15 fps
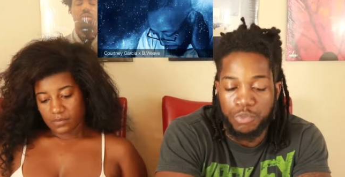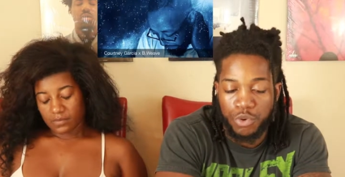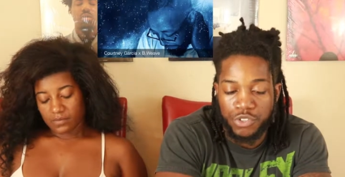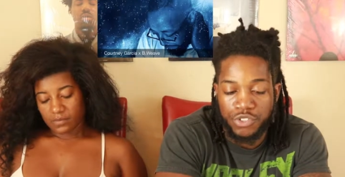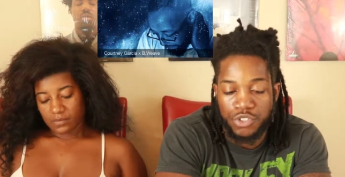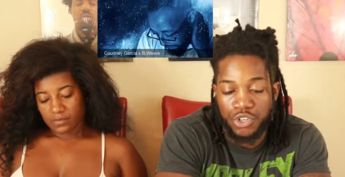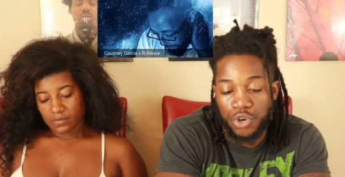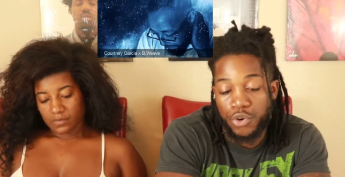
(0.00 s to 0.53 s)
Speaker 1: more
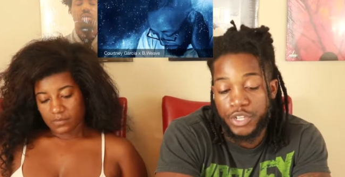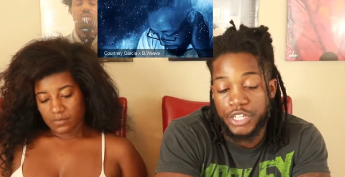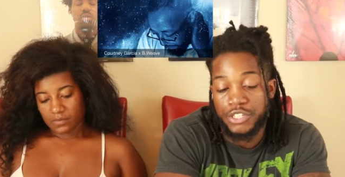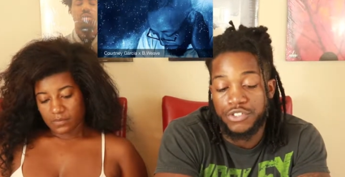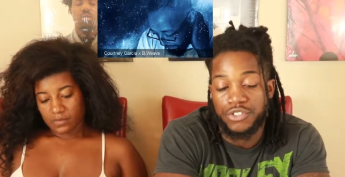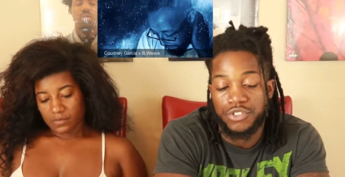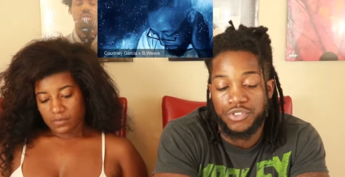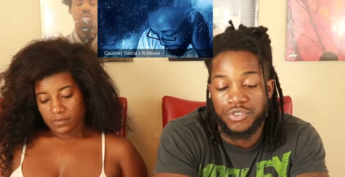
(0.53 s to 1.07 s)
so going
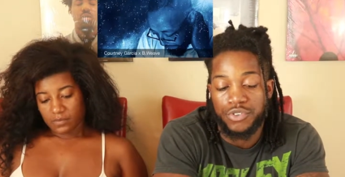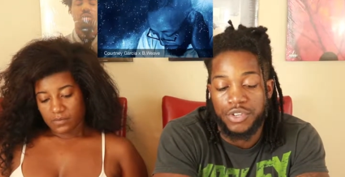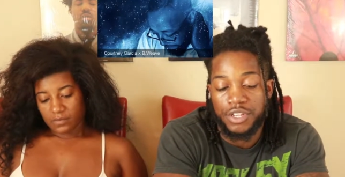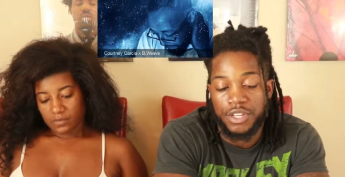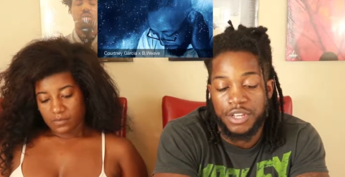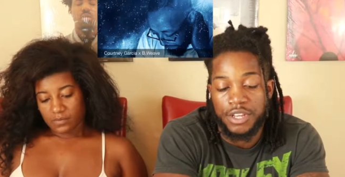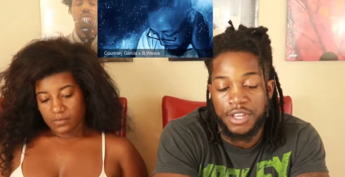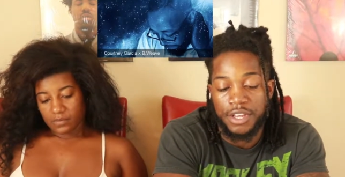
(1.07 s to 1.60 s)
into
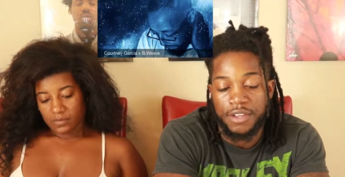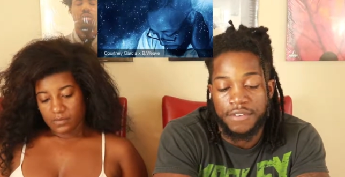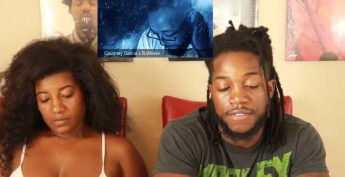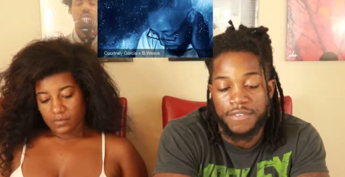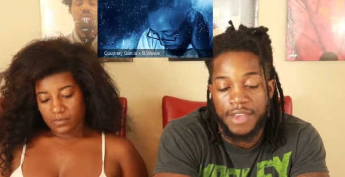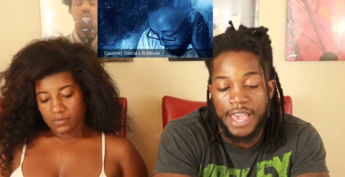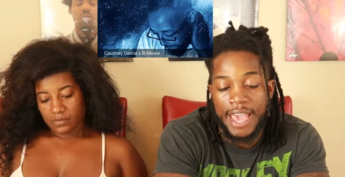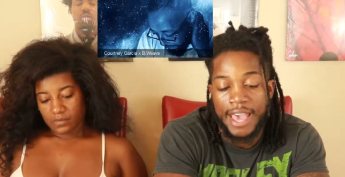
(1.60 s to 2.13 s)

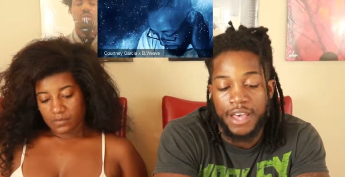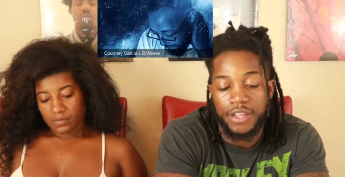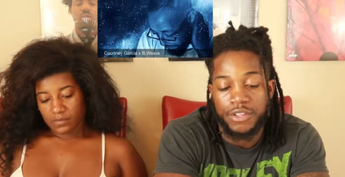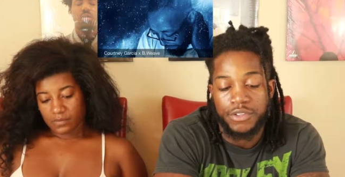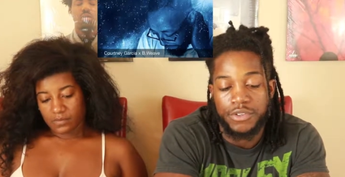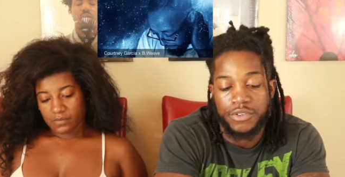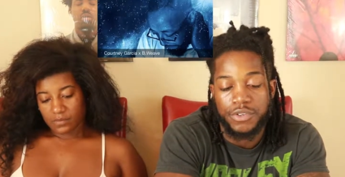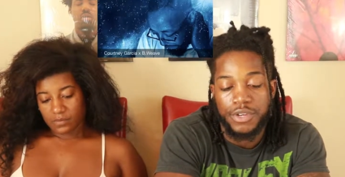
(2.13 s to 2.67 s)

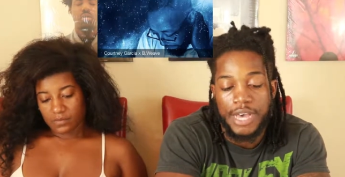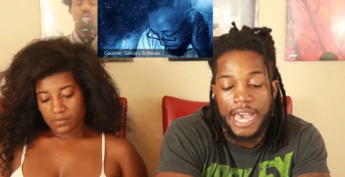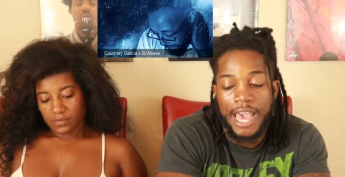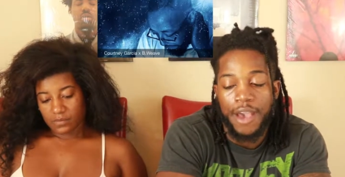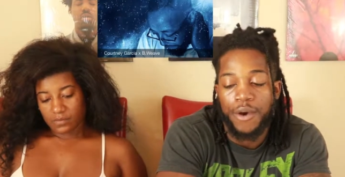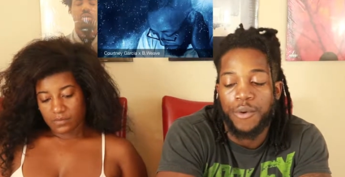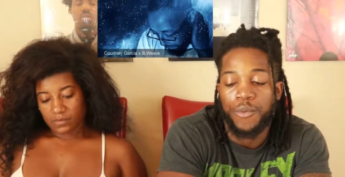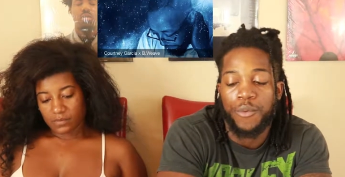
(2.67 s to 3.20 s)

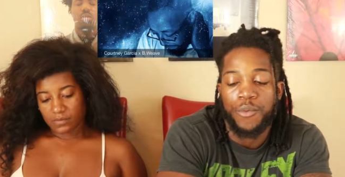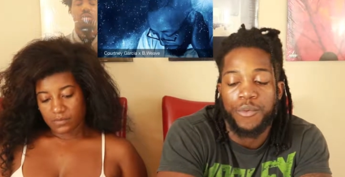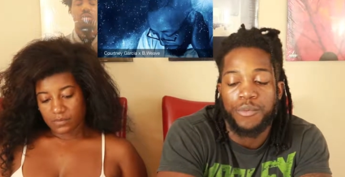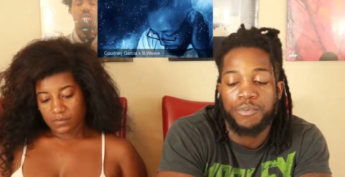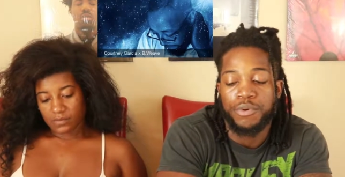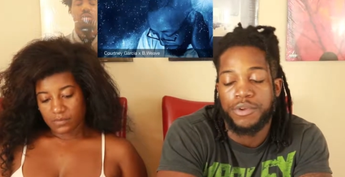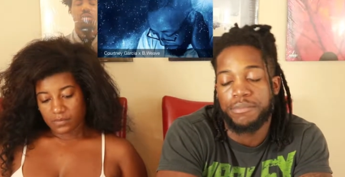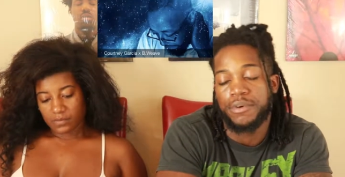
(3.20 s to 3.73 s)
how
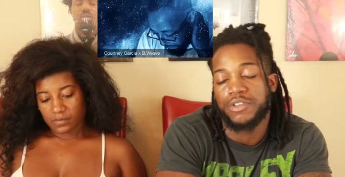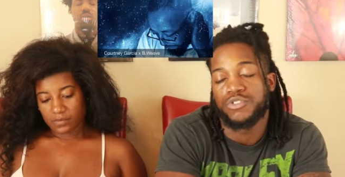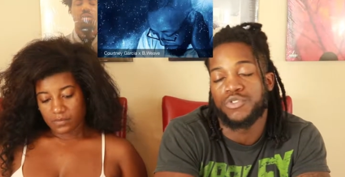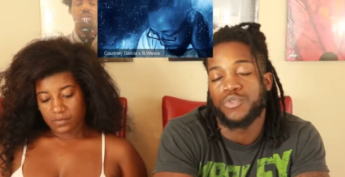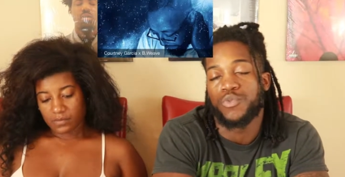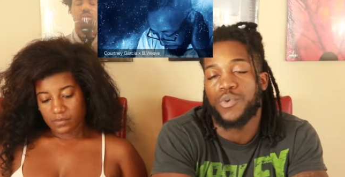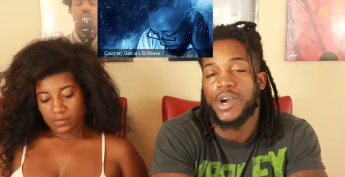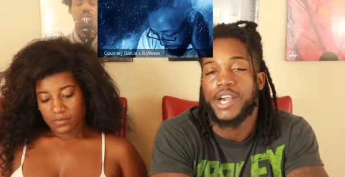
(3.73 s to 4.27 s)
pretty much
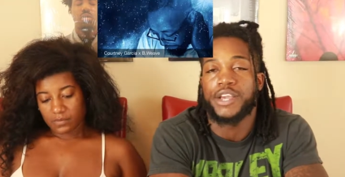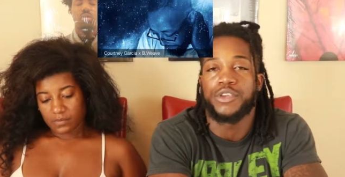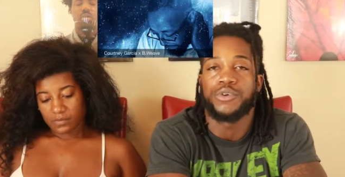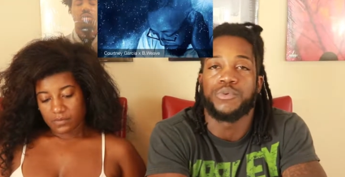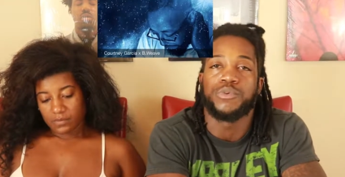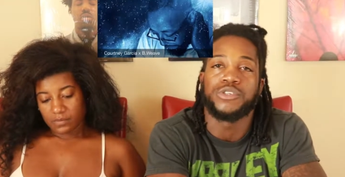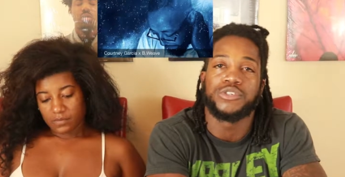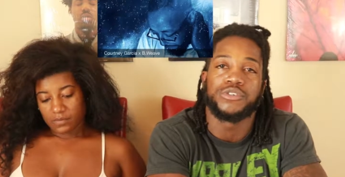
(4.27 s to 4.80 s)
of why you
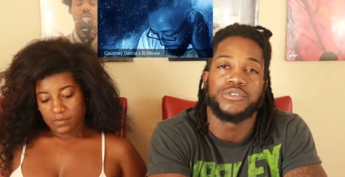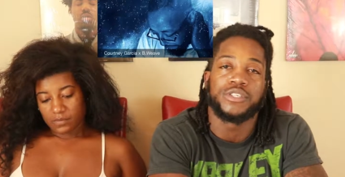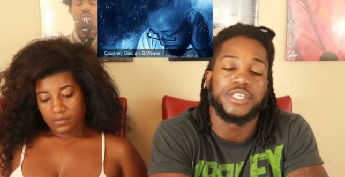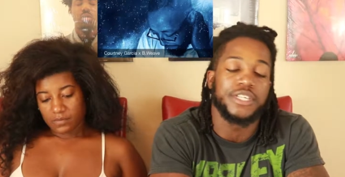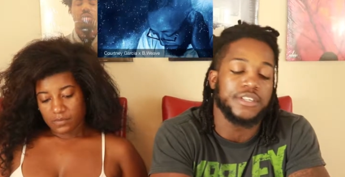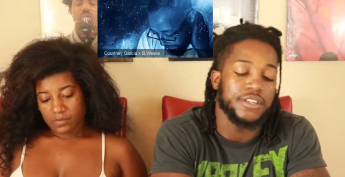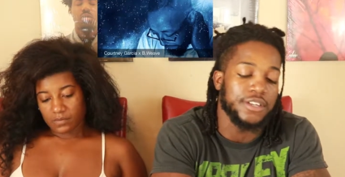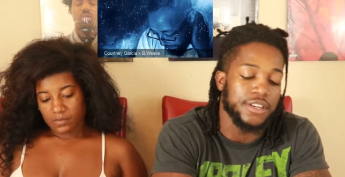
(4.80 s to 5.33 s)
with your
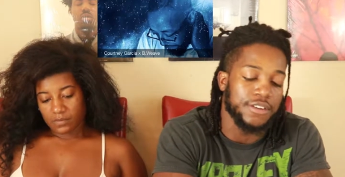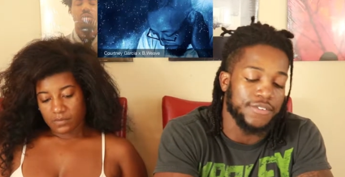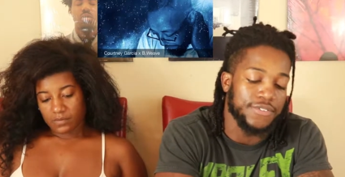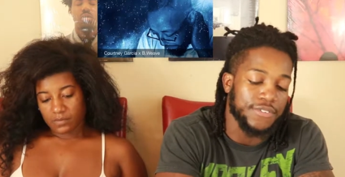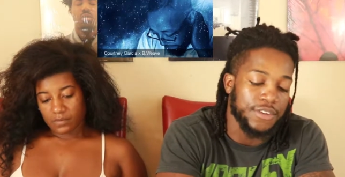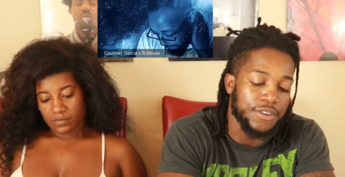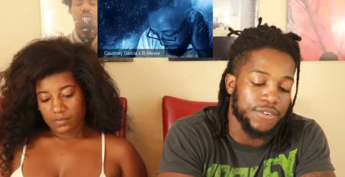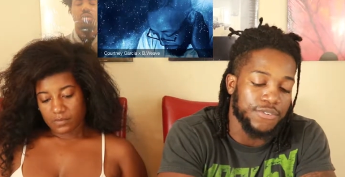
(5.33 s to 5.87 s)
nigga
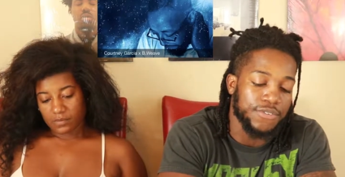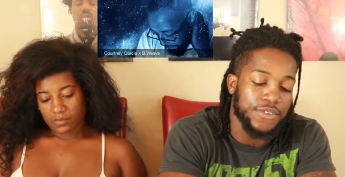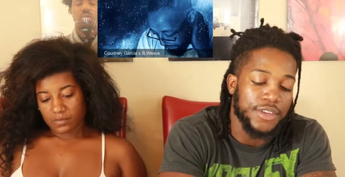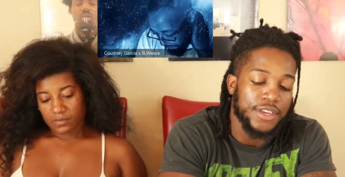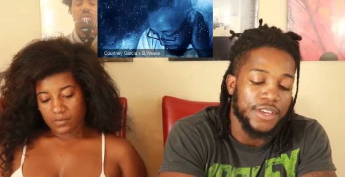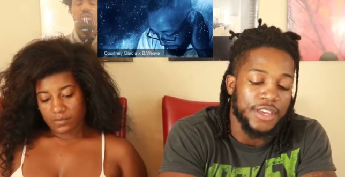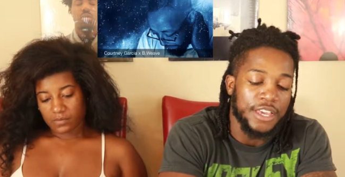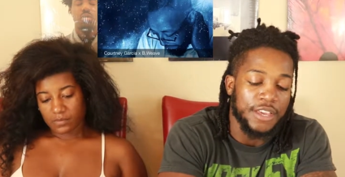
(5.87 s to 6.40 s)
if
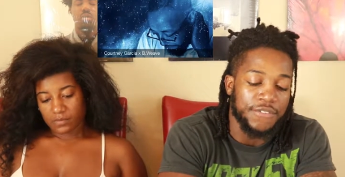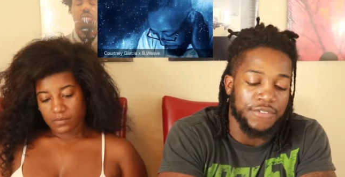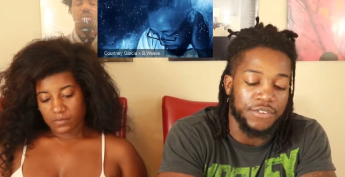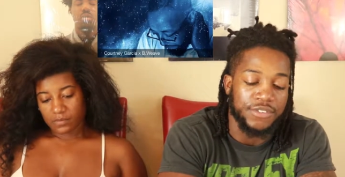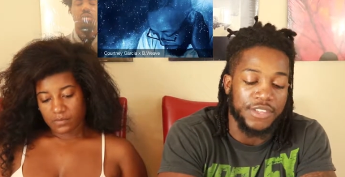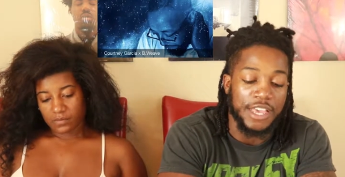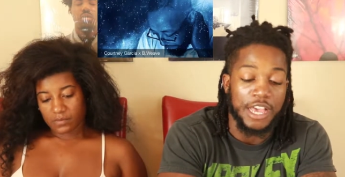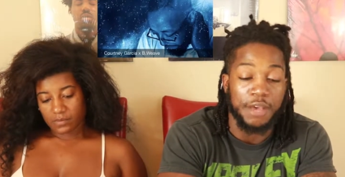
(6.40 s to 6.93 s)
if you
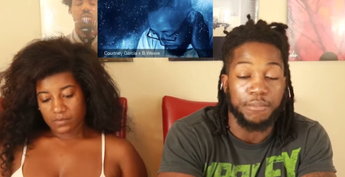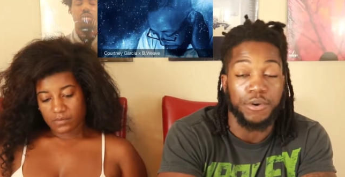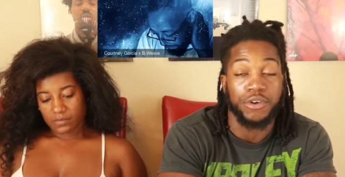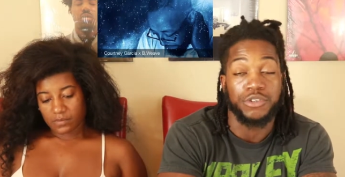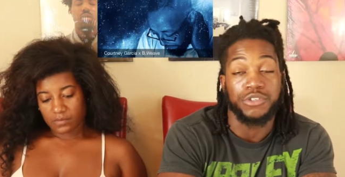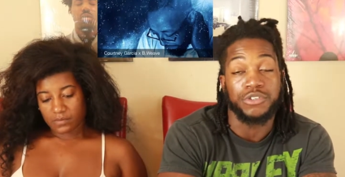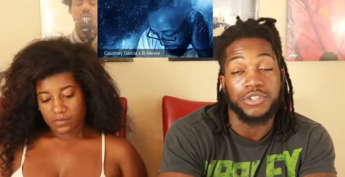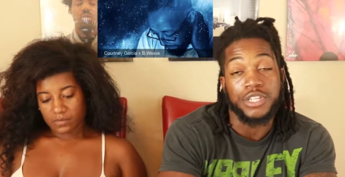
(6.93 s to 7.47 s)
say I'm all
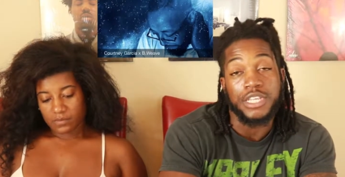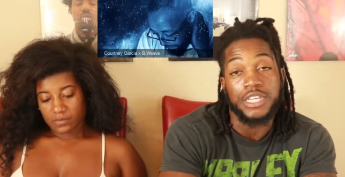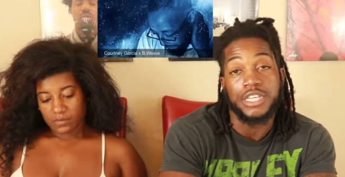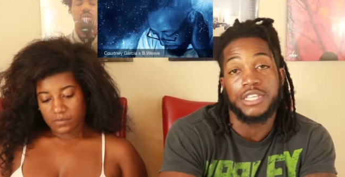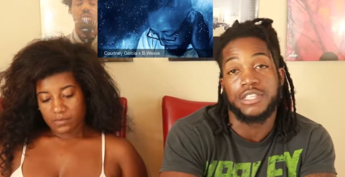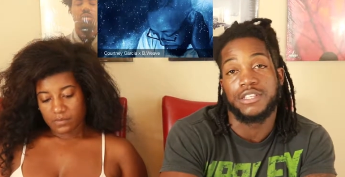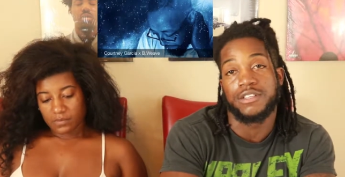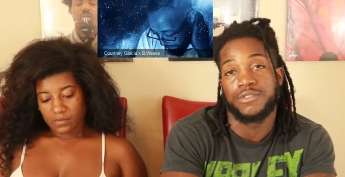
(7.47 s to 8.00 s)
you
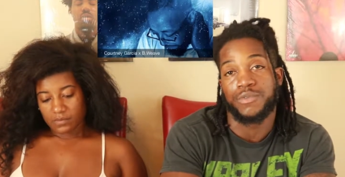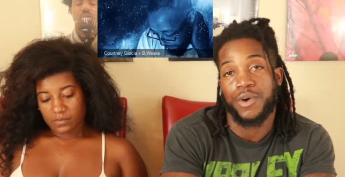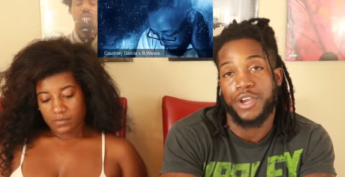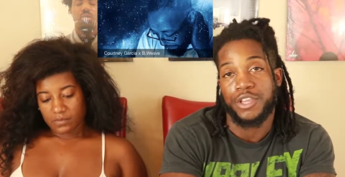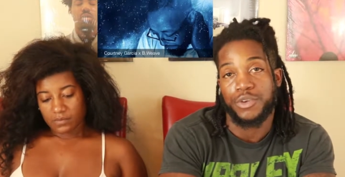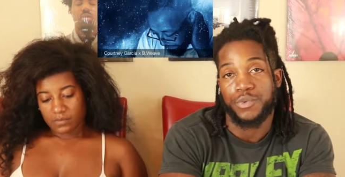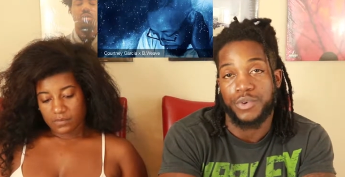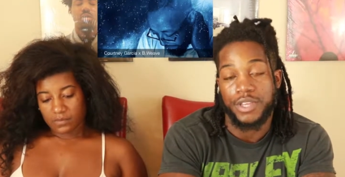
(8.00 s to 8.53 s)
need, then why
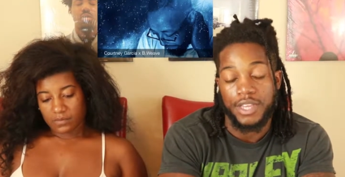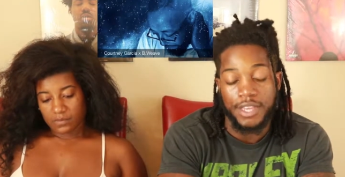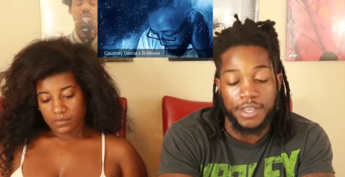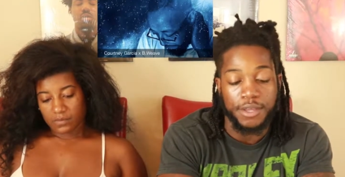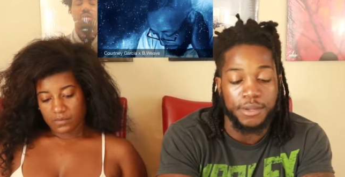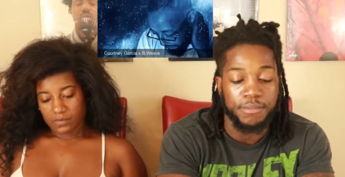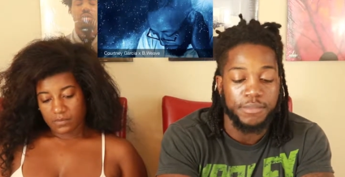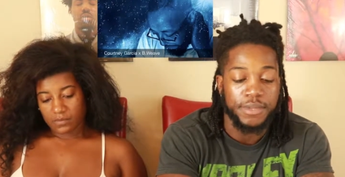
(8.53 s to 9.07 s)
you with him?